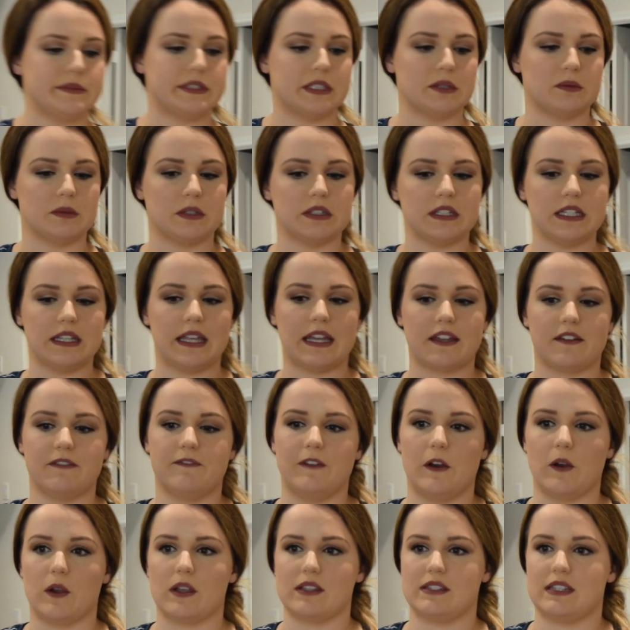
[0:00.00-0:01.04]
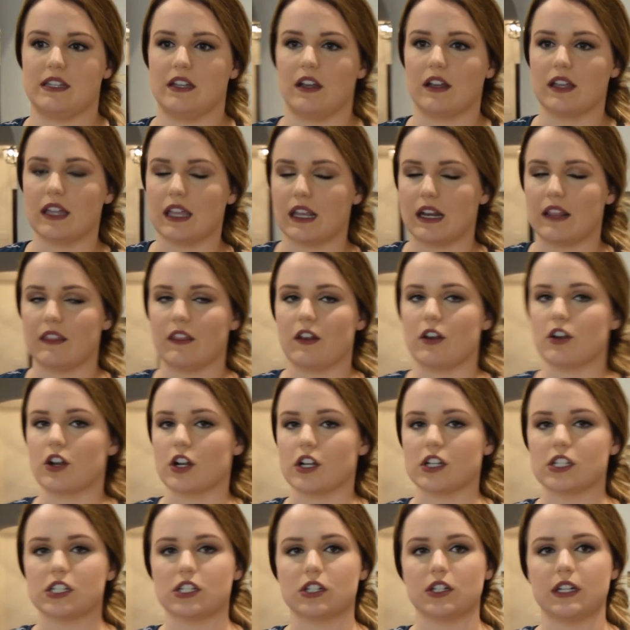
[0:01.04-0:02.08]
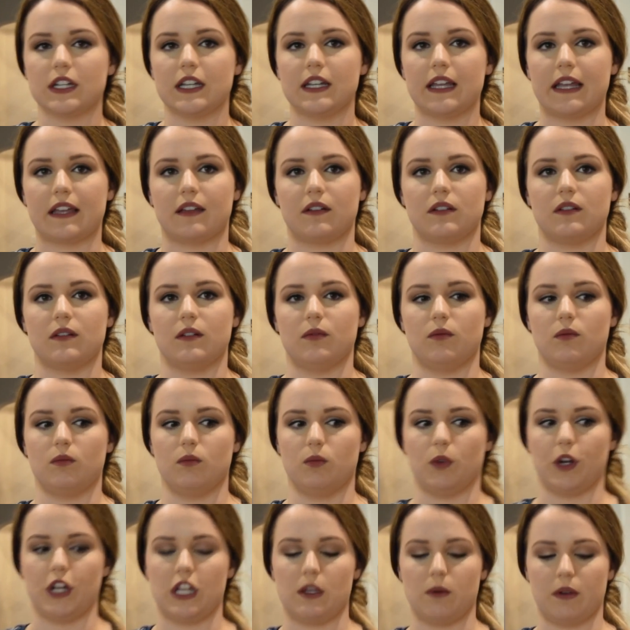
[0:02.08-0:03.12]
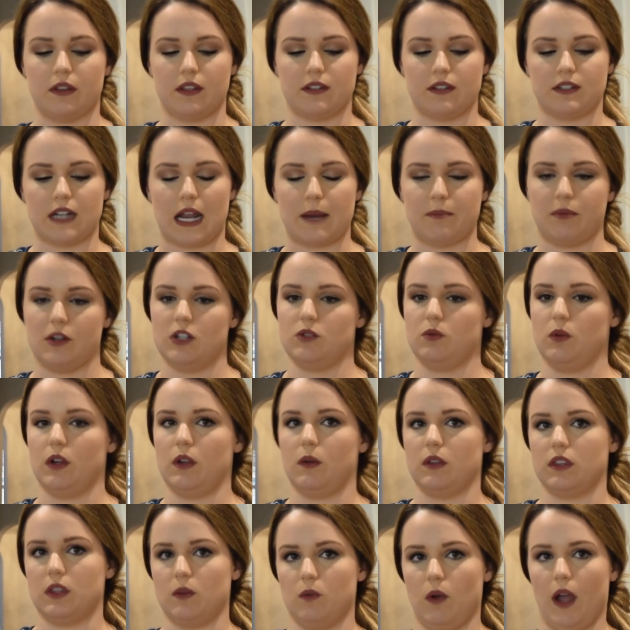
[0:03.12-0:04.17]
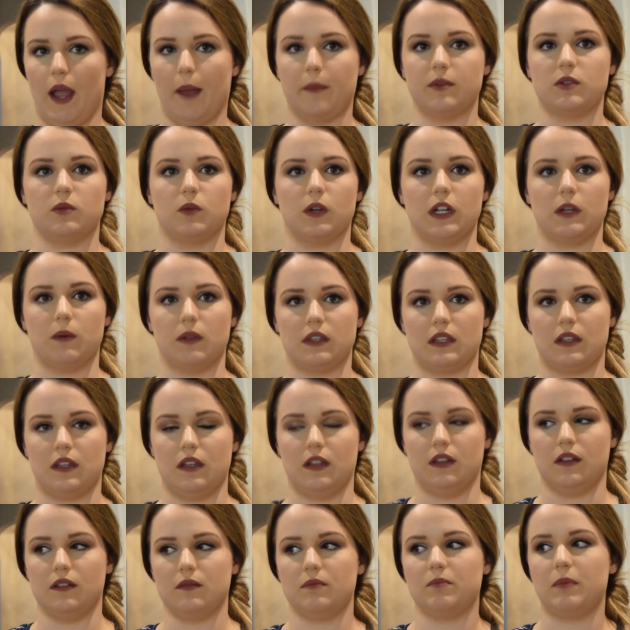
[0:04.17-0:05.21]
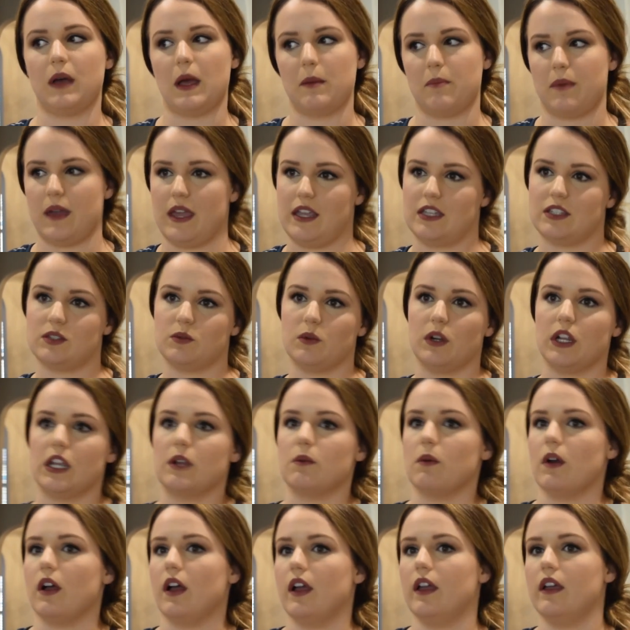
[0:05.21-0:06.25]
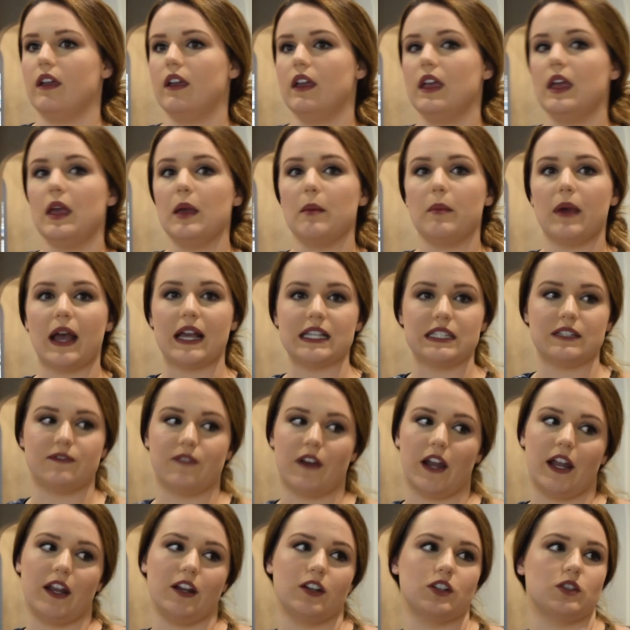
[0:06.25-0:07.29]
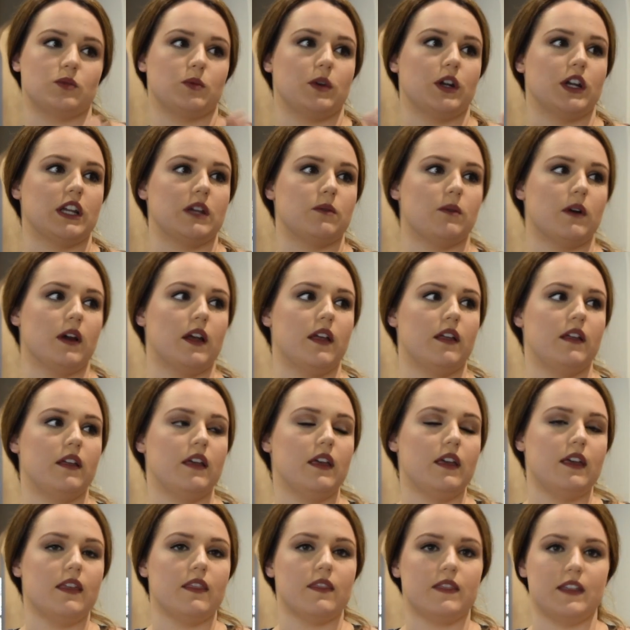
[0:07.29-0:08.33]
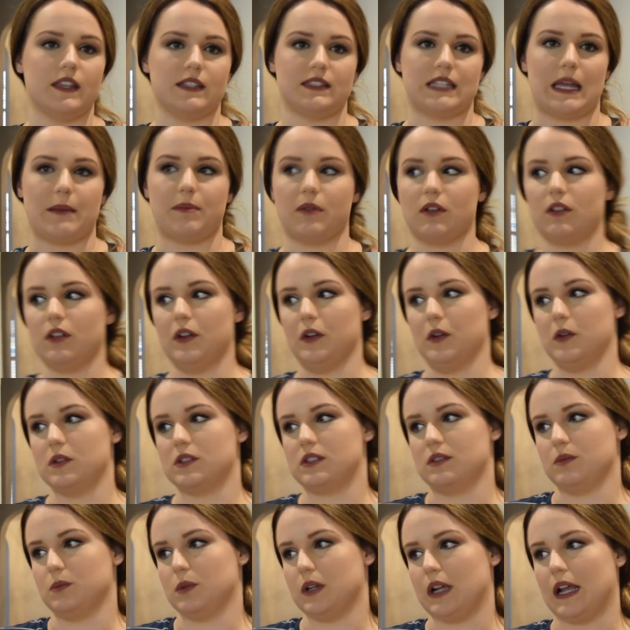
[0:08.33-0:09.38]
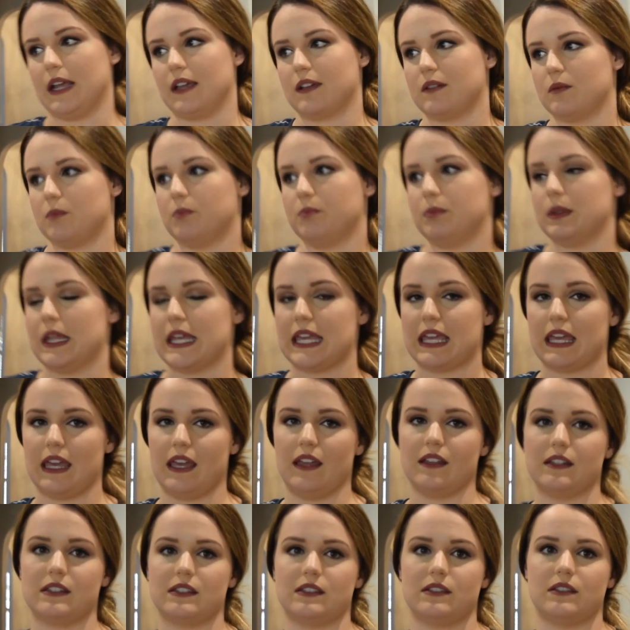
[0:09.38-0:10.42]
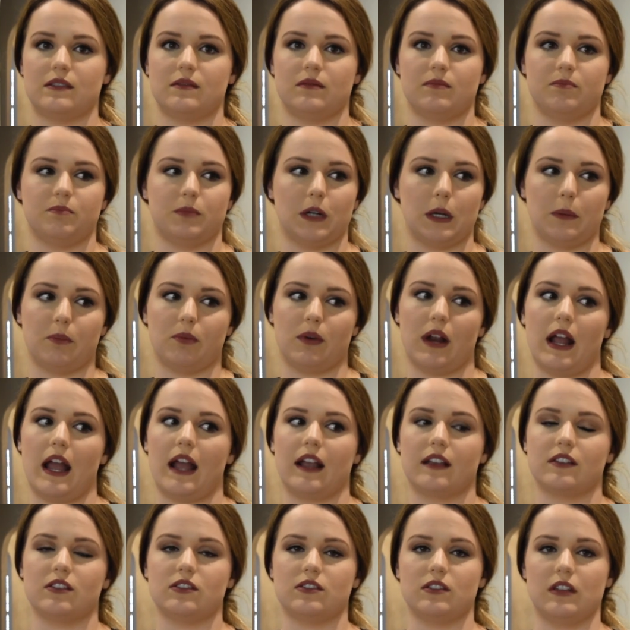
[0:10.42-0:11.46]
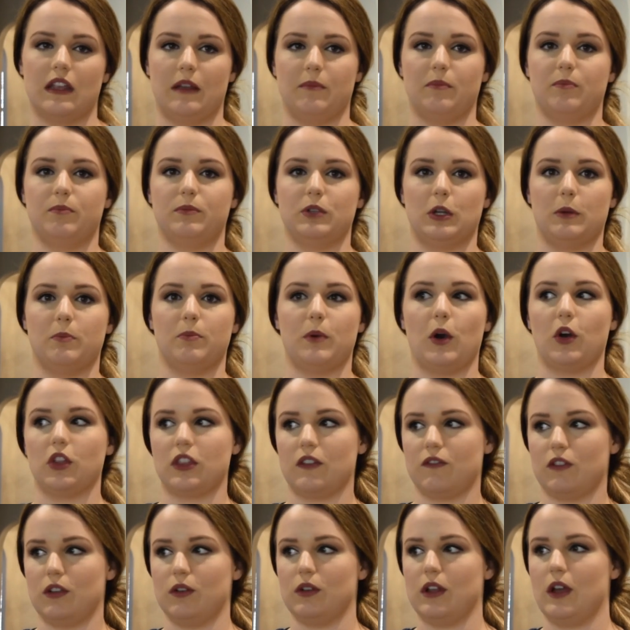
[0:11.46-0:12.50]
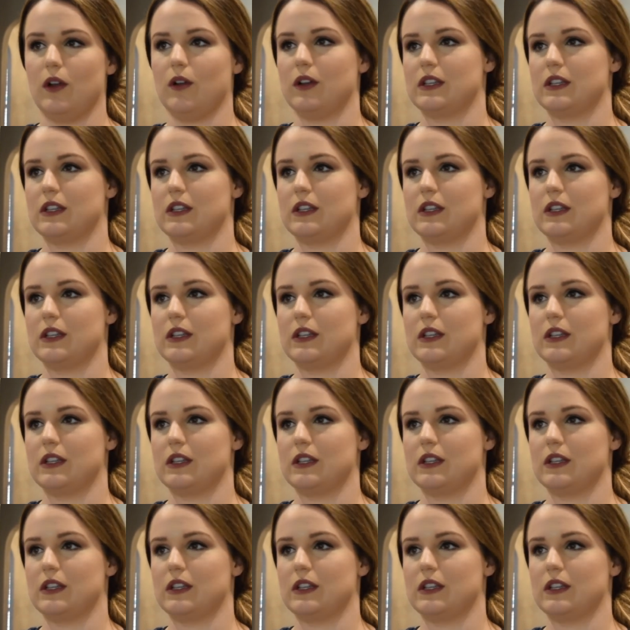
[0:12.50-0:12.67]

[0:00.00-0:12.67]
So really, like focusing on getting the nursery, like where you want the diapers, where you want the wipes, where you want the butt paste, where you want pacifiers, where you want this type of clothes, where like blankets, burp rags, and so both of you know